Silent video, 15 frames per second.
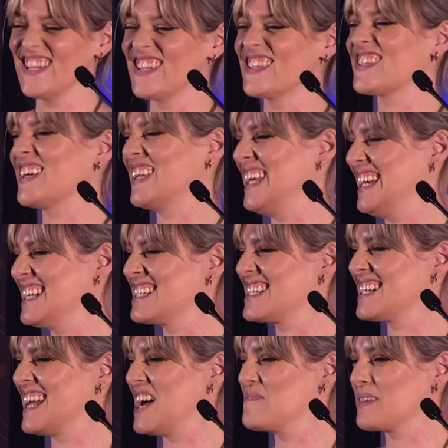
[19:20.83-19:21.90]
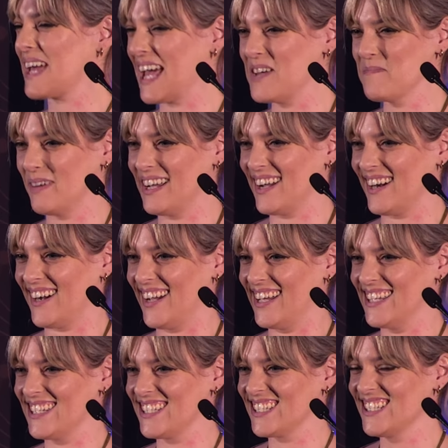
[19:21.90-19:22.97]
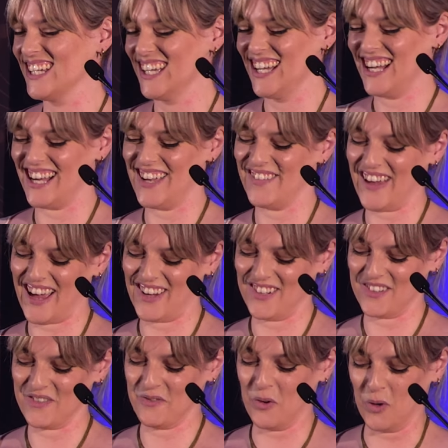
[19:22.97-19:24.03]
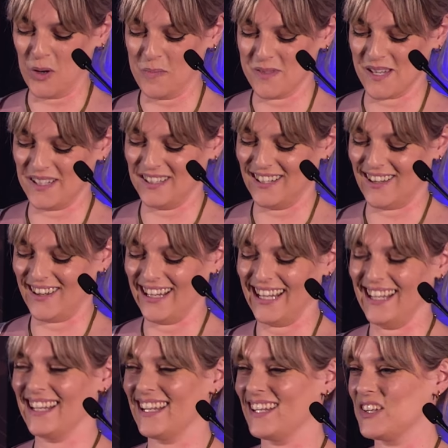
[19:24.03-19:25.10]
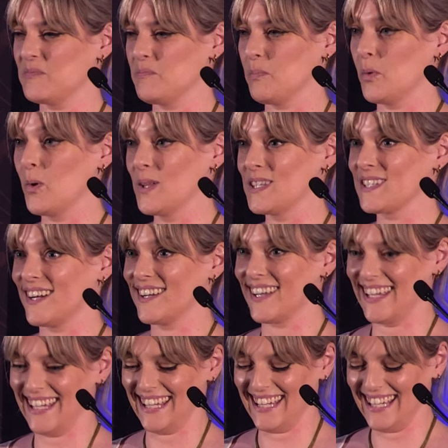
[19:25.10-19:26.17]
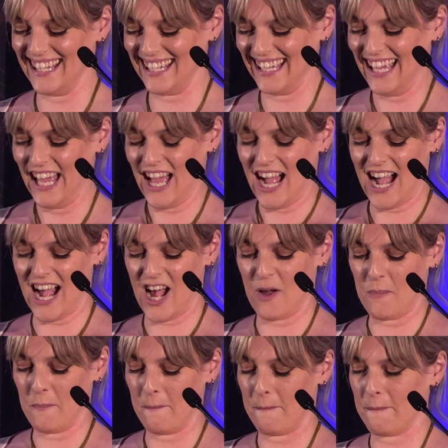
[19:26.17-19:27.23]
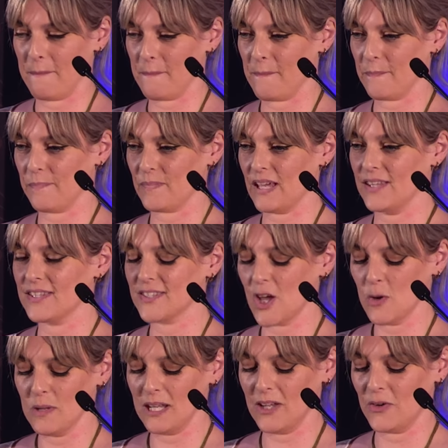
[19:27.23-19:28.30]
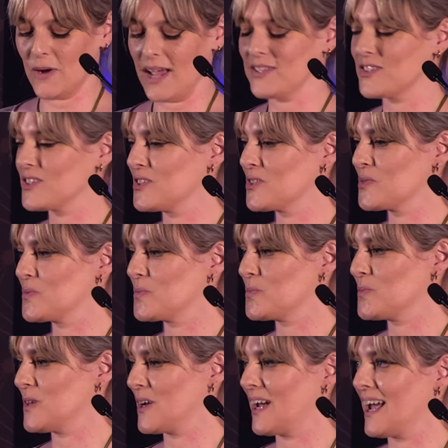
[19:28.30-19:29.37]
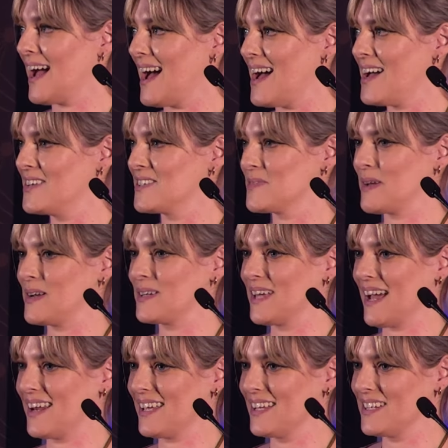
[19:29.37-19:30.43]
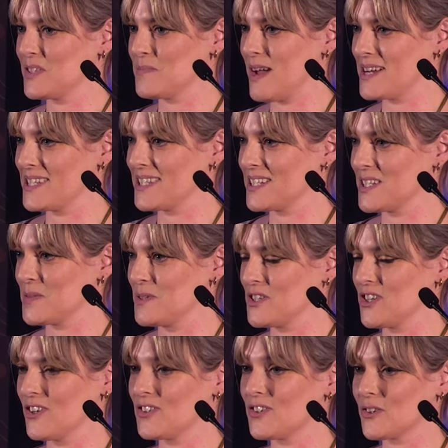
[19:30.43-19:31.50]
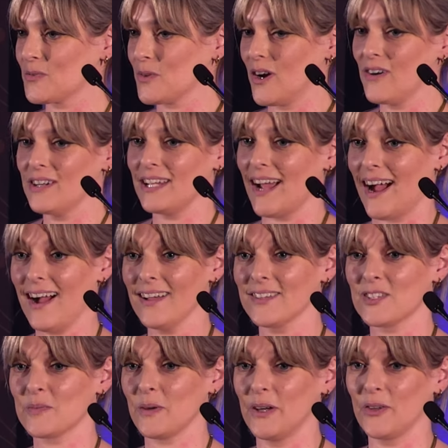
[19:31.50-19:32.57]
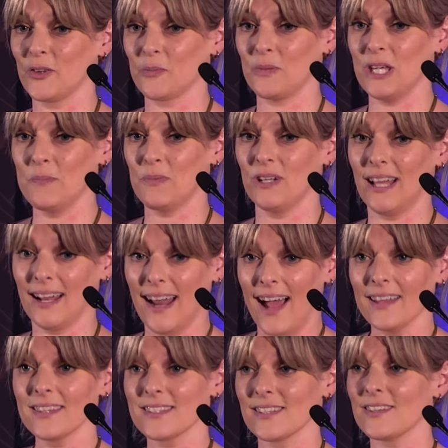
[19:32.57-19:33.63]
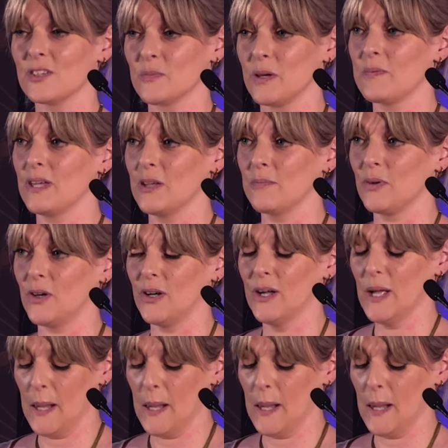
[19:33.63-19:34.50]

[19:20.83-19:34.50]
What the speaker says: So the internet became my guide. I found forums online, boards.ie, and so many questions that I had about getting into medicine as a mature student were already asked by other people and answered by people.